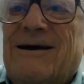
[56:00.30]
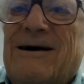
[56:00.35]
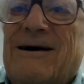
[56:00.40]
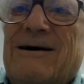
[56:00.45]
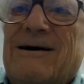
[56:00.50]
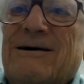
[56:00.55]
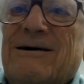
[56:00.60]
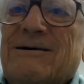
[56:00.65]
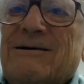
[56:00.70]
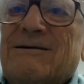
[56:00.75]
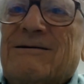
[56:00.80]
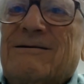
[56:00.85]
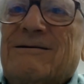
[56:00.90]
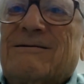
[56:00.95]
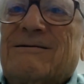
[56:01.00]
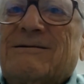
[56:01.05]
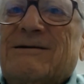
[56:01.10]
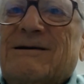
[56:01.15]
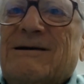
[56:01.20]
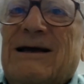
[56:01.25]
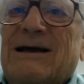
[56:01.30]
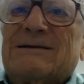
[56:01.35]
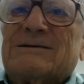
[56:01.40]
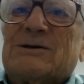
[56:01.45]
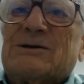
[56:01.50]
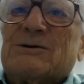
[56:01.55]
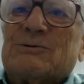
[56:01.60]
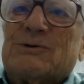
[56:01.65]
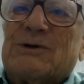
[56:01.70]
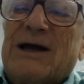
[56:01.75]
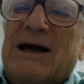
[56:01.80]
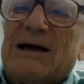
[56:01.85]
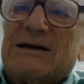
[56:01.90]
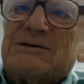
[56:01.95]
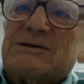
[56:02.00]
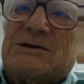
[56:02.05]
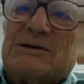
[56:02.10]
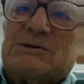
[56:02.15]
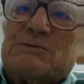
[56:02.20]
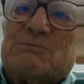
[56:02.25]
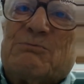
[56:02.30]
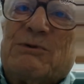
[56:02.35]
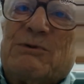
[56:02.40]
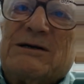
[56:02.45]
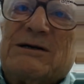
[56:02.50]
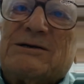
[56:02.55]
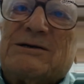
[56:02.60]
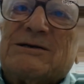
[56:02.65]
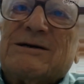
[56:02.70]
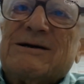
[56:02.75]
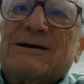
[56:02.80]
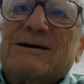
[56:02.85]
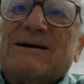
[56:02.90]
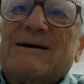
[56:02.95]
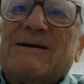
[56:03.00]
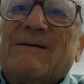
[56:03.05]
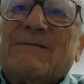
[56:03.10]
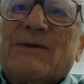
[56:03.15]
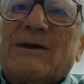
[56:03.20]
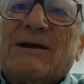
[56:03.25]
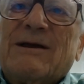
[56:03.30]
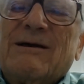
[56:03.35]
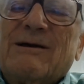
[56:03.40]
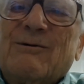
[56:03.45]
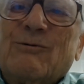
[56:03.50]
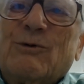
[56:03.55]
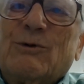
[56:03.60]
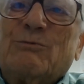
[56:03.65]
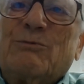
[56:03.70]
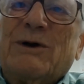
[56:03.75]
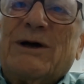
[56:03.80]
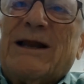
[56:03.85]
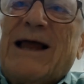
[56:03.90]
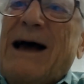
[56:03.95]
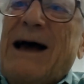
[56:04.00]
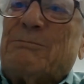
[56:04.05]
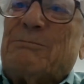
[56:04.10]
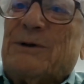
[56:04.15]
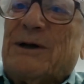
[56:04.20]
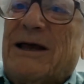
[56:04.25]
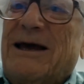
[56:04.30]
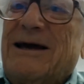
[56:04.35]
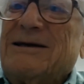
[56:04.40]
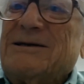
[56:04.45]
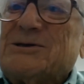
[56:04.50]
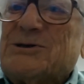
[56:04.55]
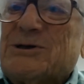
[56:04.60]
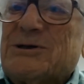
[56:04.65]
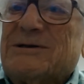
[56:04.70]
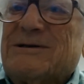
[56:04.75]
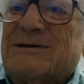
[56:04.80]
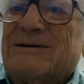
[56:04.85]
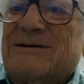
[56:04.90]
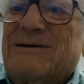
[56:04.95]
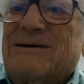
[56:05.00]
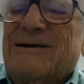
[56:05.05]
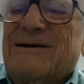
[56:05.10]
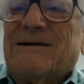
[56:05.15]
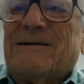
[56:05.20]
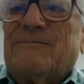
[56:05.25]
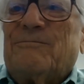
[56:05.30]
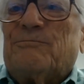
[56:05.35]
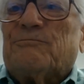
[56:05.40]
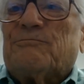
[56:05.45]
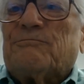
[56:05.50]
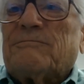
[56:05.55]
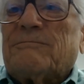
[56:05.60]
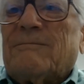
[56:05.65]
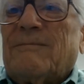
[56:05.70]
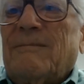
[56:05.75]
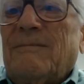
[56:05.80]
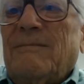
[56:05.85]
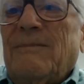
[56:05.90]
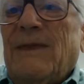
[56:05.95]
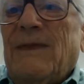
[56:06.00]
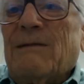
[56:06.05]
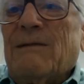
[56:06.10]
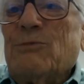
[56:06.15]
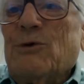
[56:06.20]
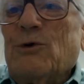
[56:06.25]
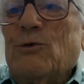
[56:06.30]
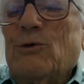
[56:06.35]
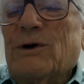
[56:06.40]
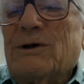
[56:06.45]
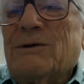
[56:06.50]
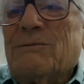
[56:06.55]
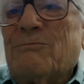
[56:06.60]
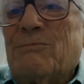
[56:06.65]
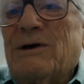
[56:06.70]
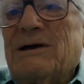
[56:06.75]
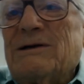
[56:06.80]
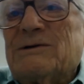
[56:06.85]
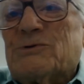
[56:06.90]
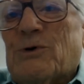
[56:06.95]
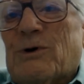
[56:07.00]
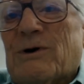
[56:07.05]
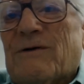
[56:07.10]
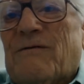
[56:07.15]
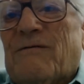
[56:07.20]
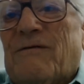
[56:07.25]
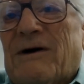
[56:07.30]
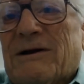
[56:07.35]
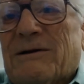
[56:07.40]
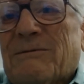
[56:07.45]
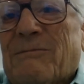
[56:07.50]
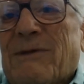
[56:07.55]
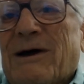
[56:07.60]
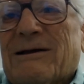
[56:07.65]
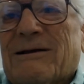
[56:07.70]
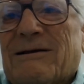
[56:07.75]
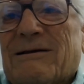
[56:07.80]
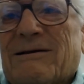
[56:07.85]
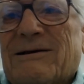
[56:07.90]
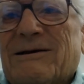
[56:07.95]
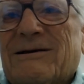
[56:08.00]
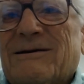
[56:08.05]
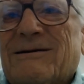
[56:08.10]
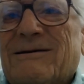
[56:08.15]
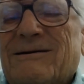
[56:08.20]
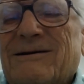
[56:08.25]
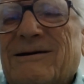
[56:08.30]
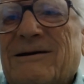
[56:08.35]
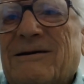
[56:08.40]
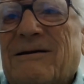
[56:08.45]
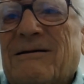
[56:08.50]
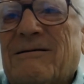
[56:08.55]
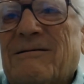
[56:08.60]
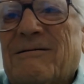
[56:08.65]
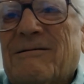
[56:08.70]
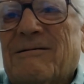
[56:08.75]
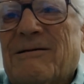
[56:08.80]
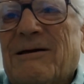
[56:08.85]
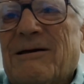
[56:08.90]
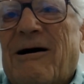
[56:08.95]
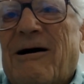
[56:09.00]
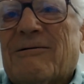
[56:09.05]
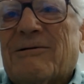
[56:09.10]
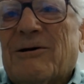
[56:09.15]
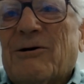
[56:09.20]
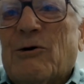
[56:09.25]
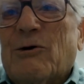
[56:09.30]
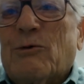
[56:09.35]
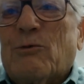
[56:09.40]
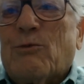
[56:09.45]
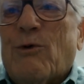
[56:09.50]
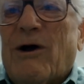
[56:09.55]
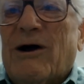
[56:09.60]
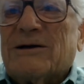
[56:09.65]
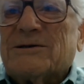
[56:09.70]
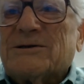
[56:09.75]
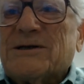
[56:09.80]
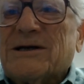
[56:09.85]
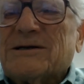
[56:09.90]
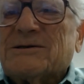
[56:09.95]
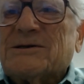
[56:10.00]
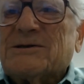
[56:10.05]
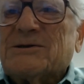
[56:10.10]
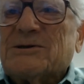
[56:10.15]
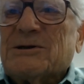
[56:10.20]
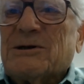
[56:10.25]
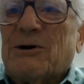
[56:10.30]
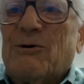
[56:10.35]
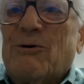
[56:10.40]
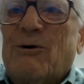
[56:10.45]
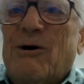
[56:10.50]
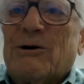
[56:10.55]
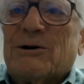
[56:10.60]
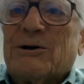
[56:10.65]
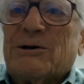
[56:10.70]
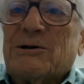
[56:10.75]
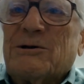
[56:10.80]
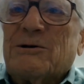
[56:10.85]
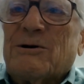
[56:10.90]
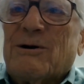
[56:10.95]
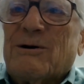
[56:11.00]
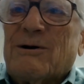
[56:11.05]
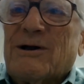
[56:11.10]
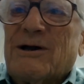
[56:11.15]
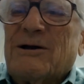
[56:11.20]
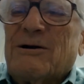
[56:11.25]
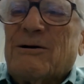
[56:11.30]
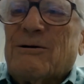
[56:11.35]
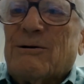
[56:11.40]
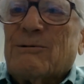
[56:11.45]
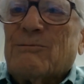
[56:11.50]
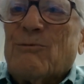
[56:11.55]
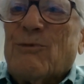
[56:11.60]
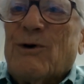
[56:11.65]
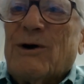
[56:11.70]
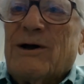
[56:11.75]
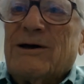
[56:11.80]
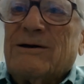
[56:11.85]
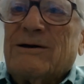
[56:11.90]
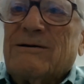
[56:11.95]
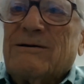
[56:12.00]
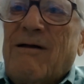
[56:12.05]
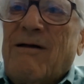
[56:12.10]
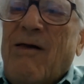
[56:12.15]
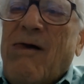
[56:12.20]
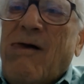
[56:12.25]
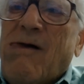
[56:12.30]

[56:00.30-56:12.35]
Uh, and so text to speech would be an application, but wouldn't be sort of fundamental in the audio processes that go on in your ear and brain.